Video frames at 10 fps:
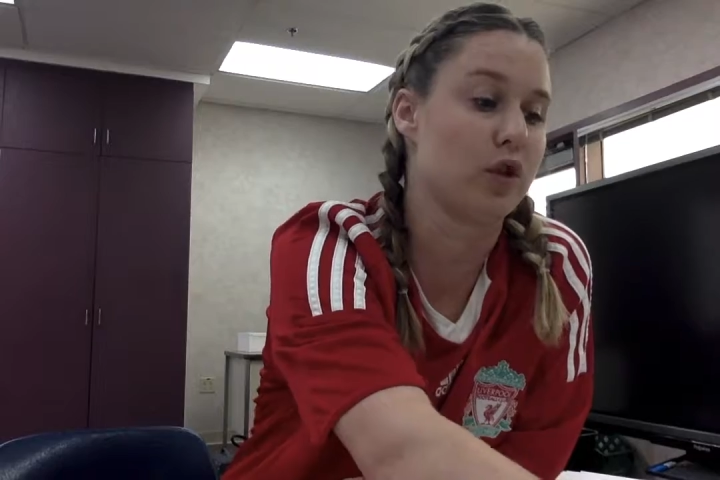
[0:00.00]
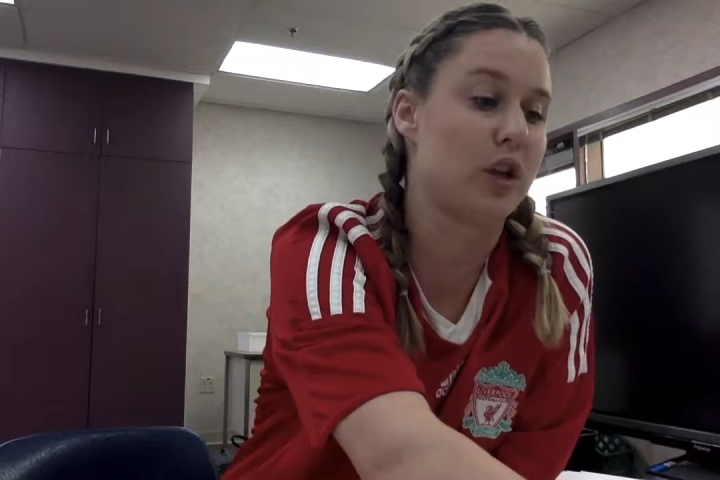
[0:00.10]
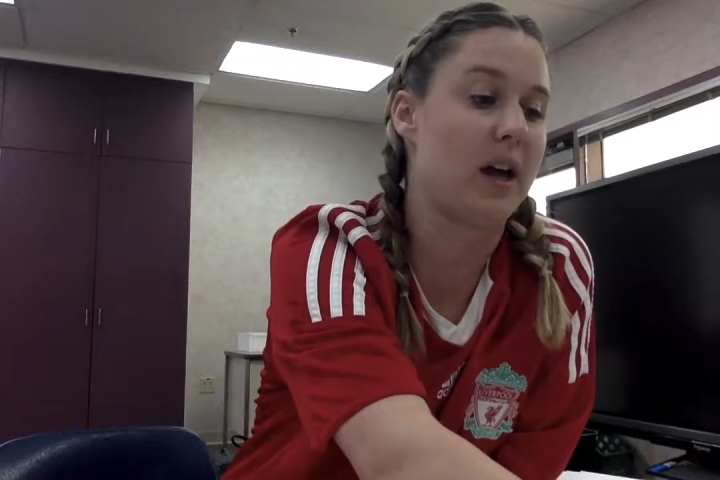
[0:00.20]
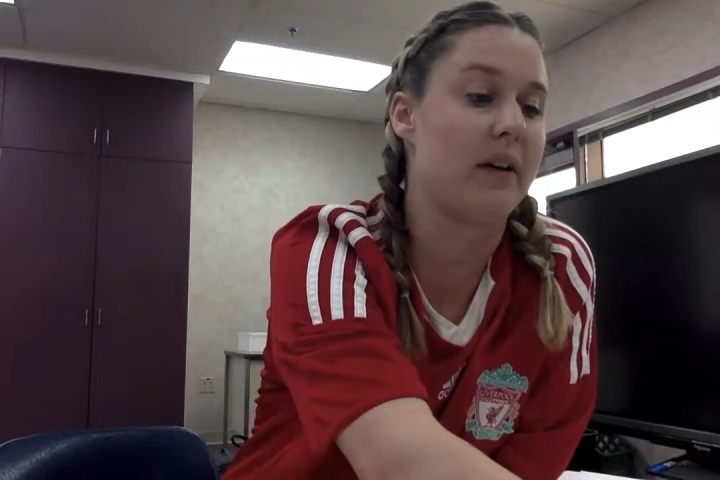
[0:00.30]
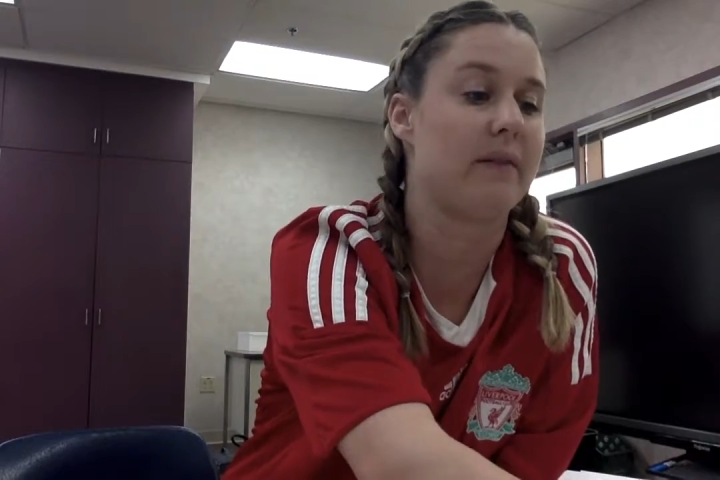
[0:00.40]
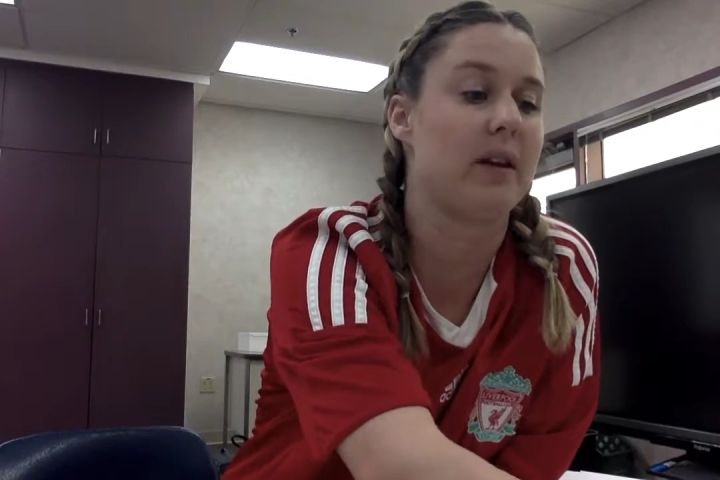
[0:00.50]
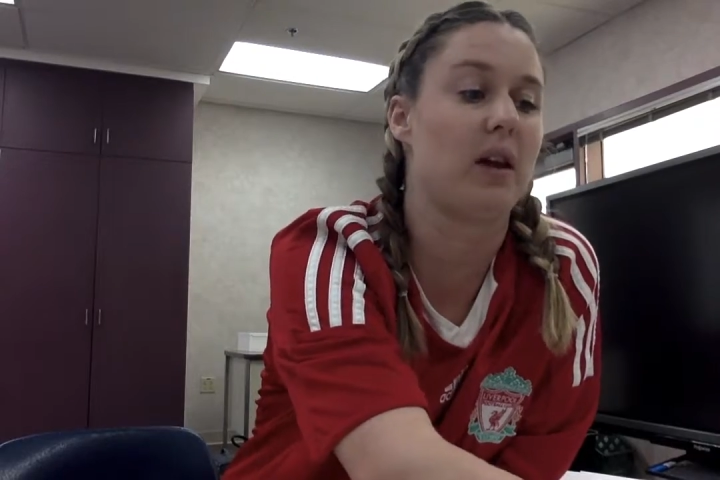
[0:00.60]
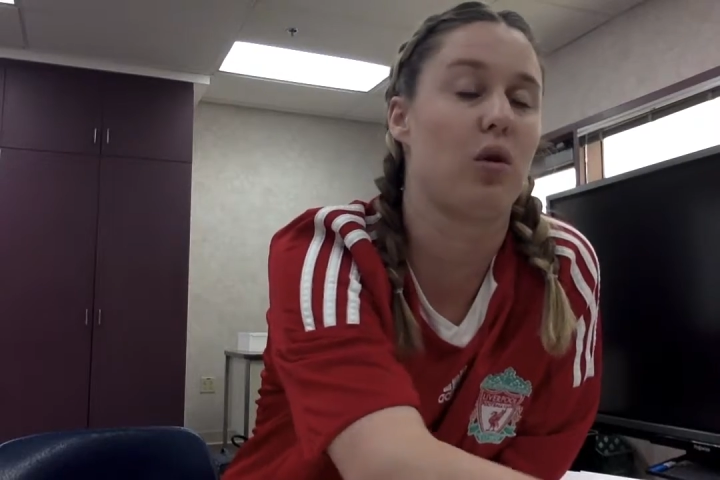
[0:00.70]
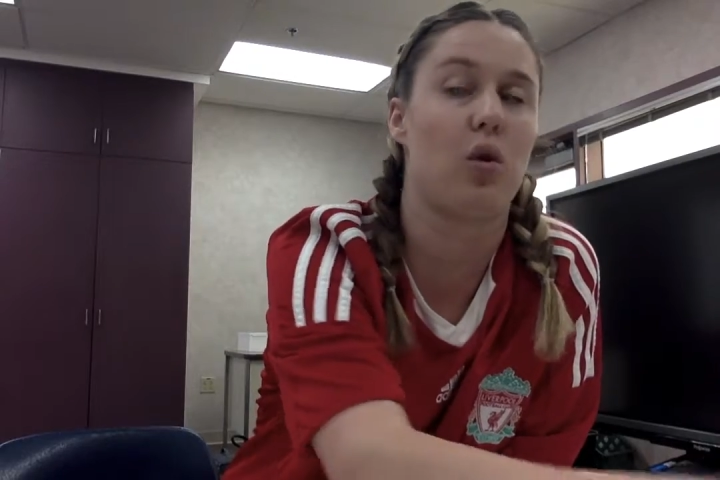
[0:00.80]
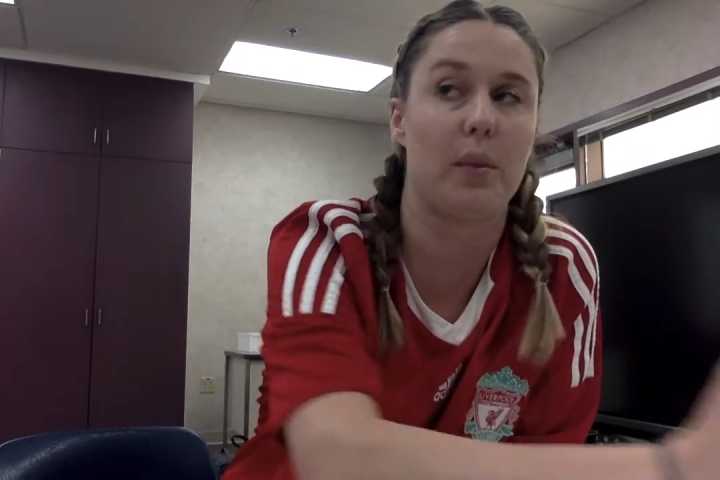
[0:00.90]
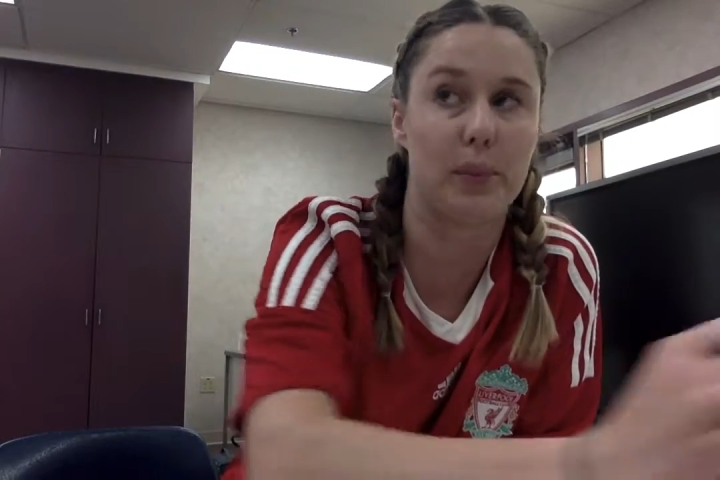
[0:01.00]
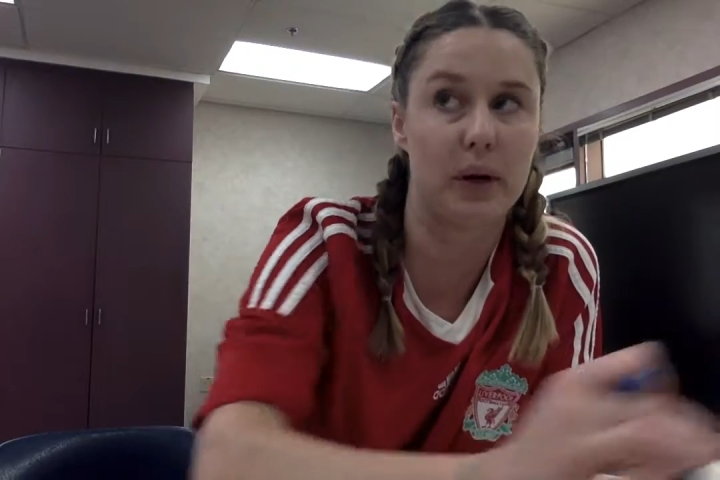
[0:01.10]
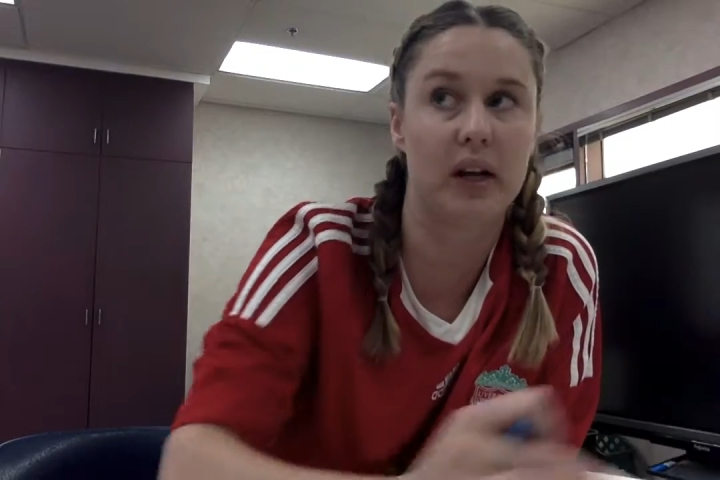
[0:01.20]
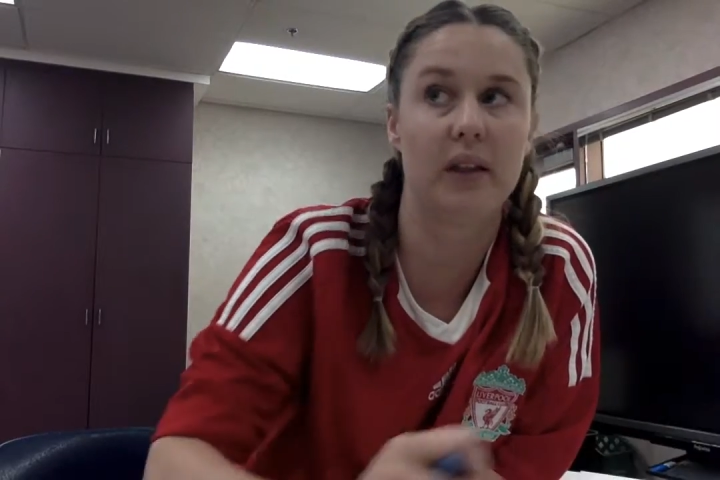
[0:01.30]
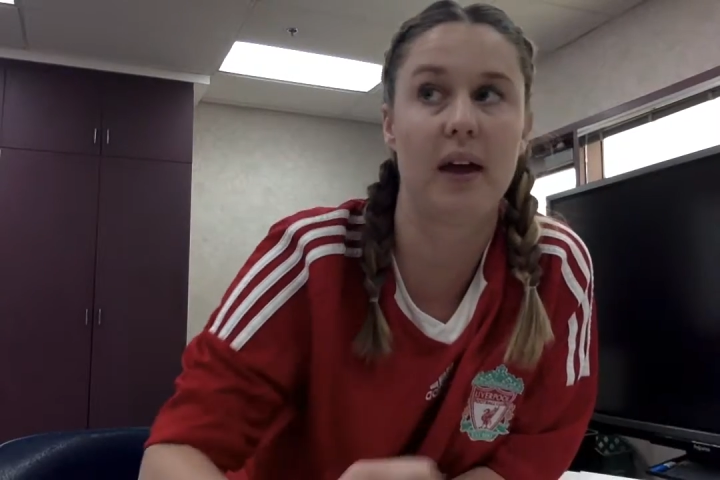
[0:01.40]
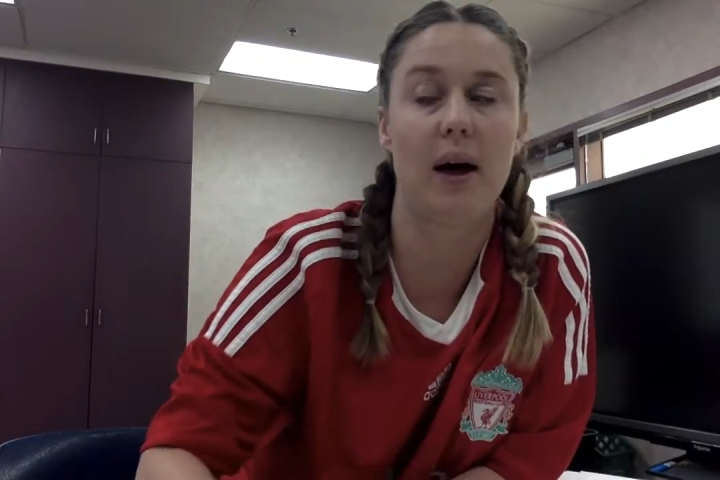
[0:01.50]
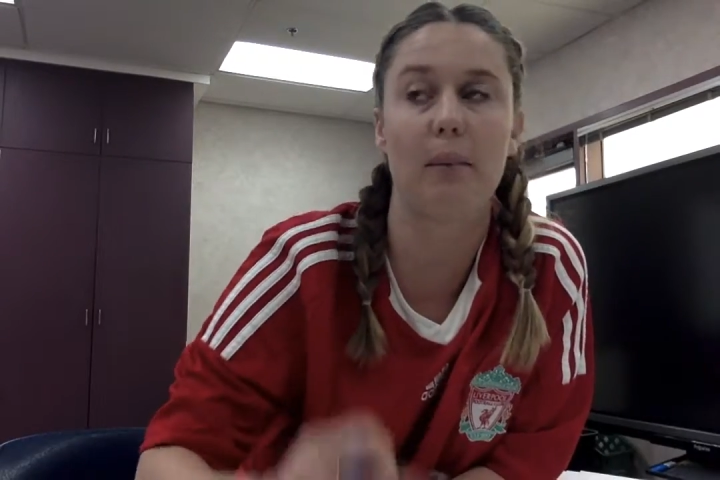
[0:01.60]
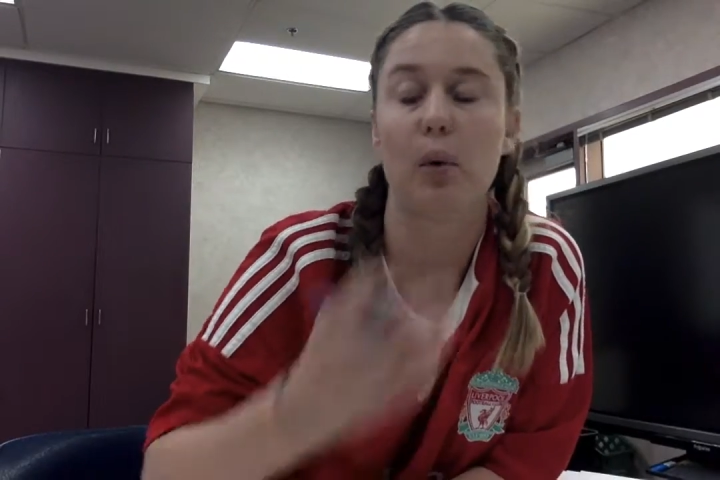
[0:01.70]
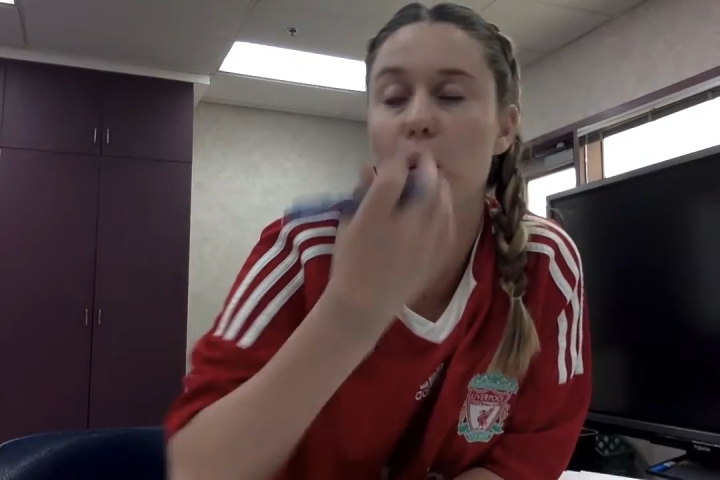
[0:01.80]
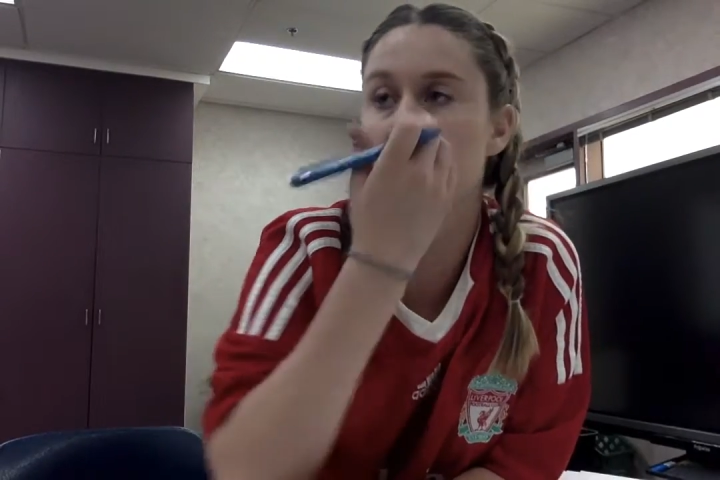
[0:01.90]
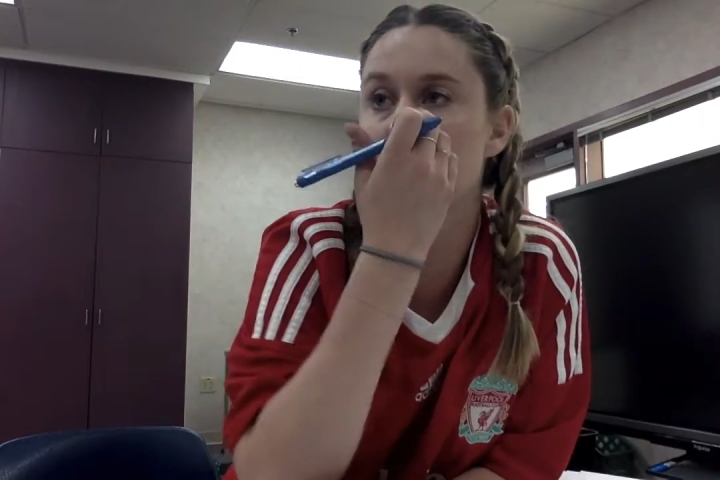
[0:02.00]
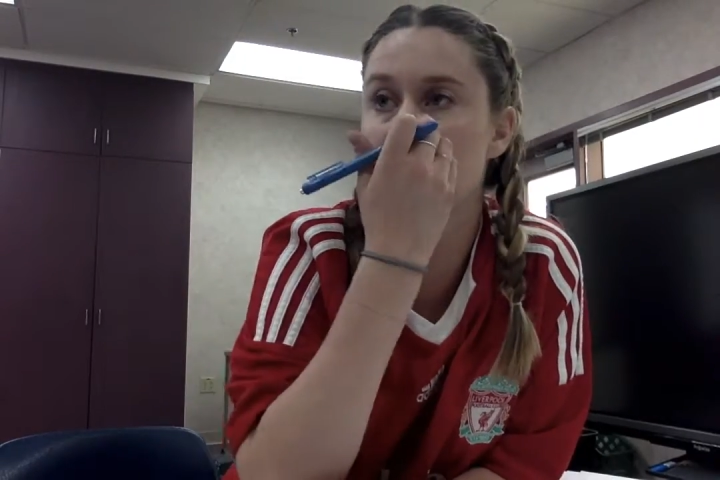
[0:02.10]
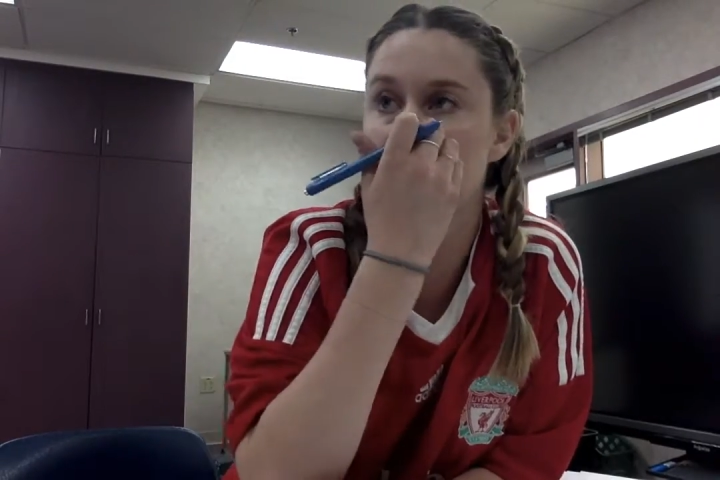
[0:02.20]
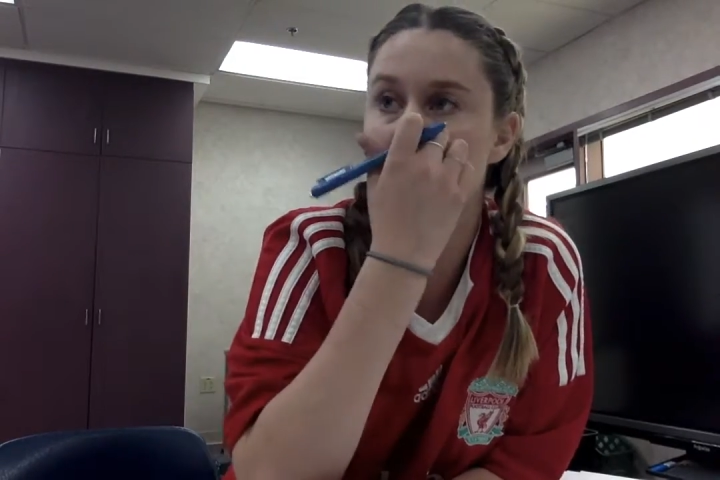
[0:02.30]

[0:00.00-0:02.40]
should I have incorporated that more